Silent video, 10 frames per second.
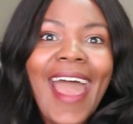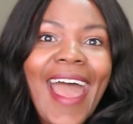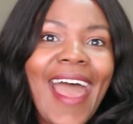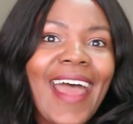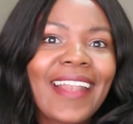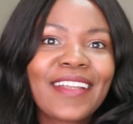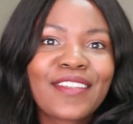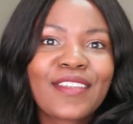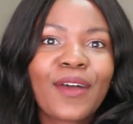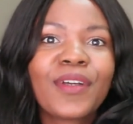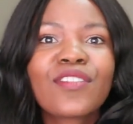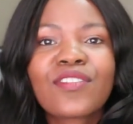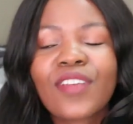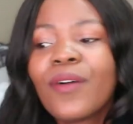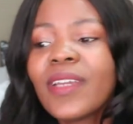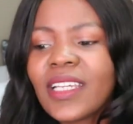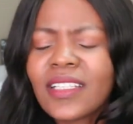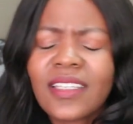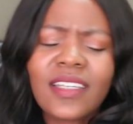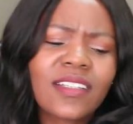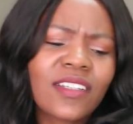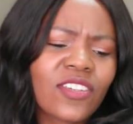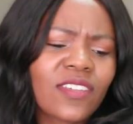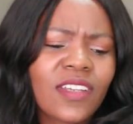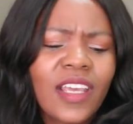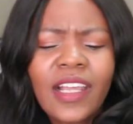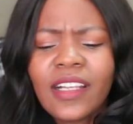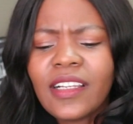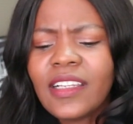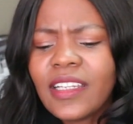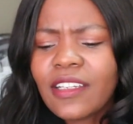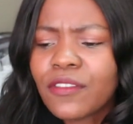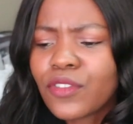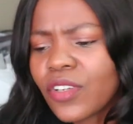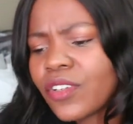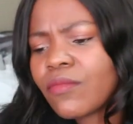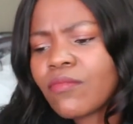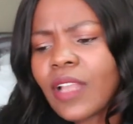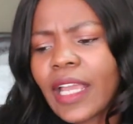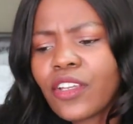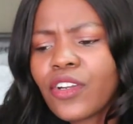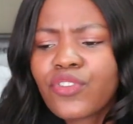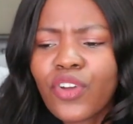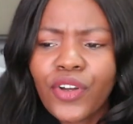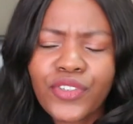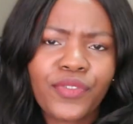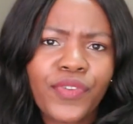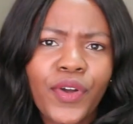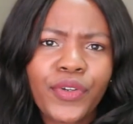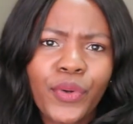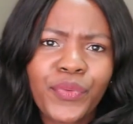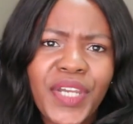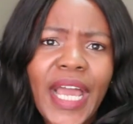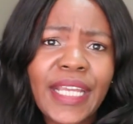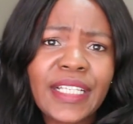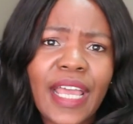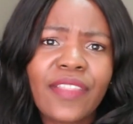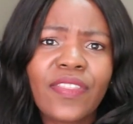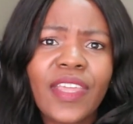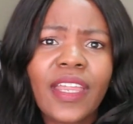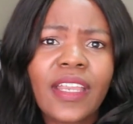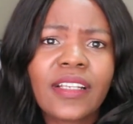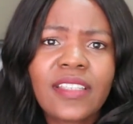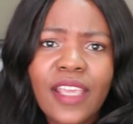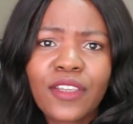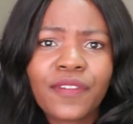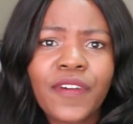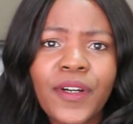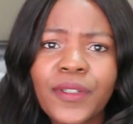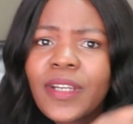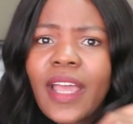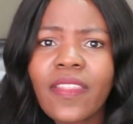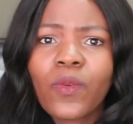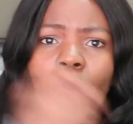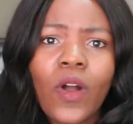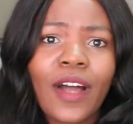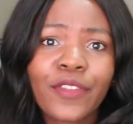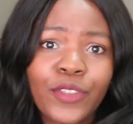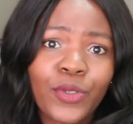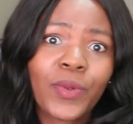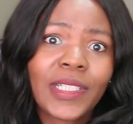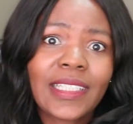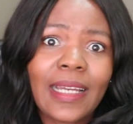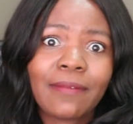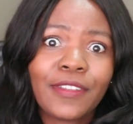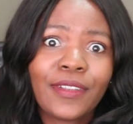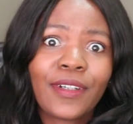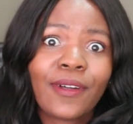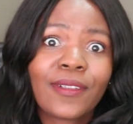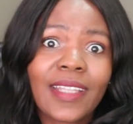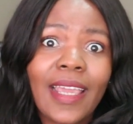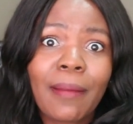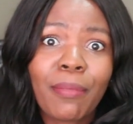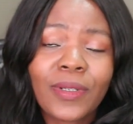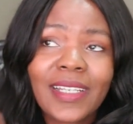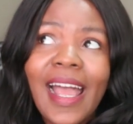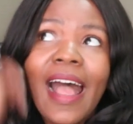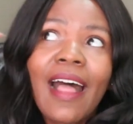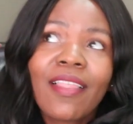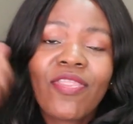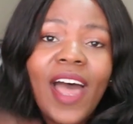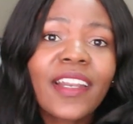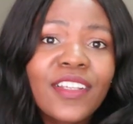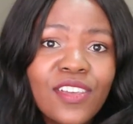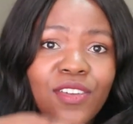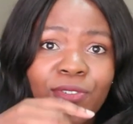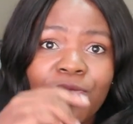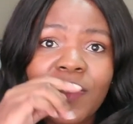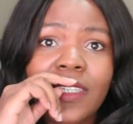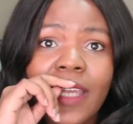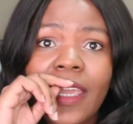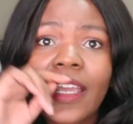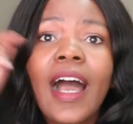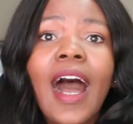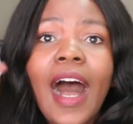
And so it's so easy to just leave to, like, you know, charge your phone overnight and then take your phone and then walk out the door when it's time for you to go to the airport. That is a huge mistake.